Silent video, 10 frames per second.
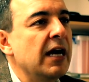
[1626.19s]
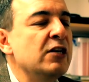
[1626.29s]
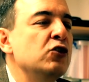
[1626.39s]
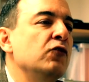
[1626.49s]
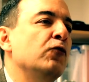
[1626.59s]

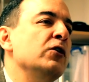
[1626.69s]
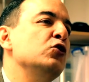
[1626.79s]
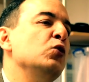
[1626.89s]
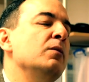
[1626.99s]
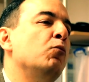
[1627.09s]
And for
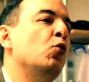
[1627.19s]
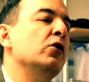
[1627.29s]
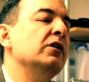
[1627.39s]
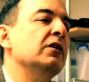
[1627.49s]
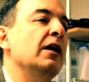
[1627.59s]
it
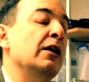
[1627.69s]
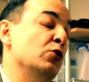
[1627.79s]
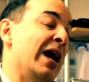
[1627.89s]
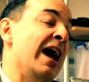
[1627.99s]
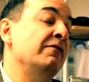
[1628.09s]

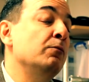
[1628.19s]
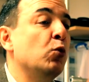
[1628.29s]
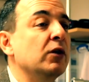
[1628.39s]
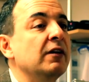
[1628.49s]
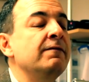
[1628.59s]
to have
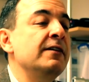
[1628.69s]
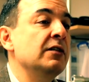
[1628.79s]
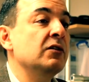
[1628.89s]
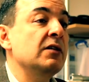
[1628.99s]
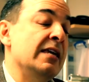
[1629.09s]
imported
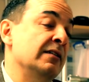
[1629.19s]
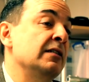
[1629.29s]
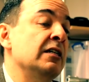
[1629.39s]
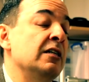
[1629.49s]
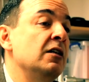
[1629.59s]
physics as
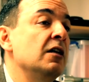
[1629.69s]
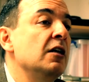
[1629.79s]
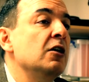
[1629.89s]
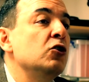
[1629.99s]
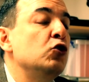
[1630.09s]
it did
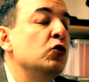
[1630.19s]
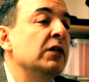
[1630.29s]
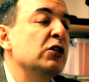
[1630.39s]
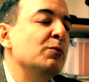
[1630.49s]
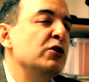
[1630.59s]

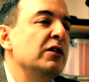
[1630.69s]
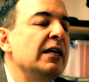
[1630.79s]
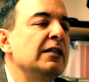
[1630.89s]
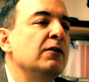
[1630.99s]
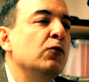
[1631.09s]
during especially the
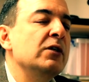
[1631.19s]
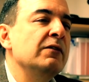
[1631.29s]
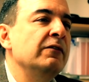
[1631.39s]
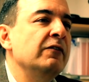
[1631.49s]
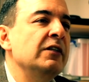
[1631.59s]
1940s
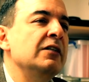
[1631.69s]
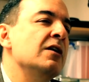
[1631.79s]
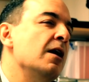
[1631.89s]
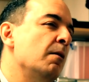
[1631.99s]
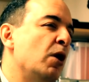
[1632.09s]
and
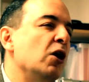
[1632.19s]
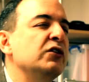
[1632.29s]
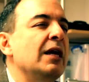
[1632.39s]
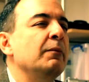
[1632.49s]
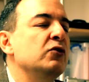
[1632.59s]
50s,
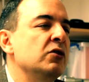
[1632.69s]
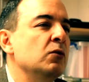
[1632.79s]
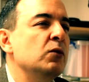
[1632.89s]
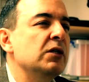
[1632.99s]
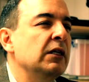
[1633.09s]
Paul
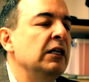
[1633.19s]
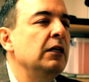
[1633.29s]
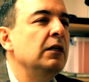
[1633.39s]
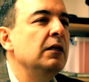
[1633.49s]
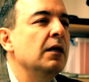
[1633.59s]
Samuelson was a
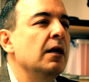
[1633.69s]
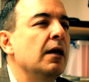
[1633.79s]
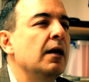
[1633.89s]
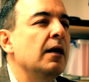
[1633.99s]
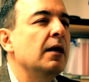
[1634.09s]
key
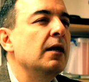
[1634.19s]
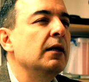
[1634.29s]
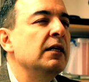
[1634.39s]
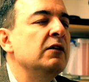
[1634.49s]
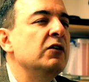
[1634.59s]

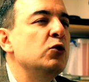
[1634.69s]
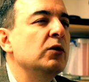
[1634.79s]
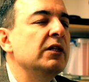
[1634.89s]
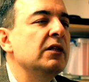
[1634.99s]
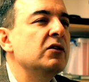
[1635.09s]

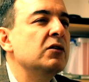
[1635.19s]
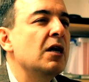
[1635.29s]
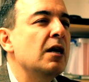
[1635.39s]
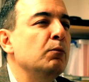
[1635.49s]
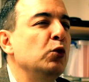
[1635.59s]
individual in
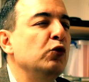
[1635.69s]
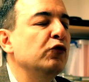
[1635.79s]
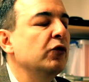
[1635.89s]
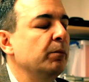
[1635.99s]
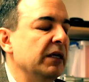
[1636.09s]
this move.